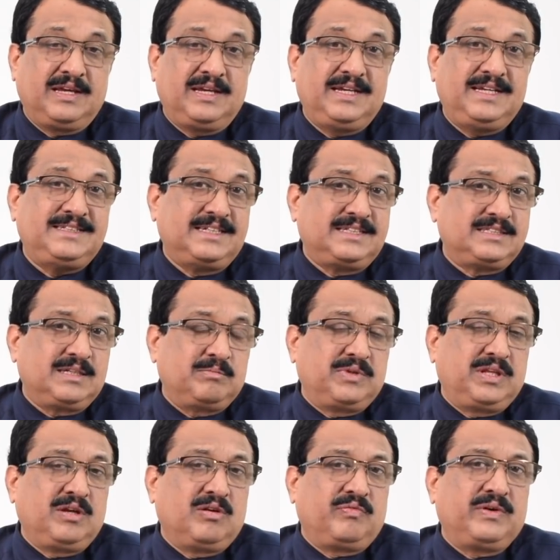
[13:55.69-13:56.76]
Is it
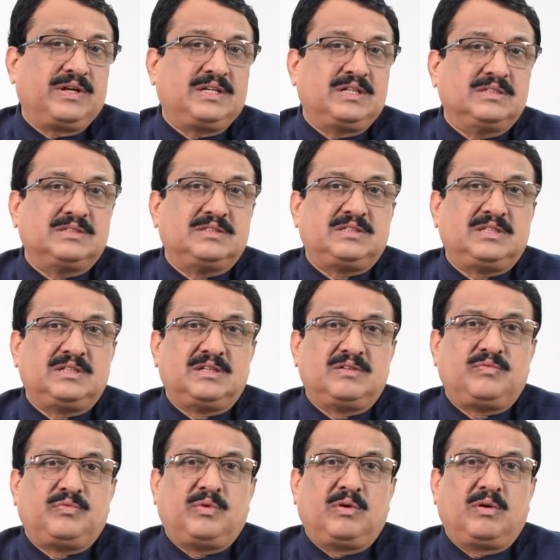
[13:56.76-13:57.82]
something of a
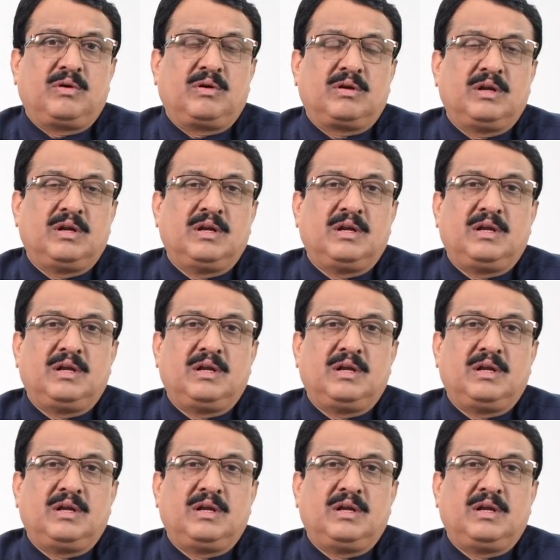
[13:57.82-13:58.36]
concern for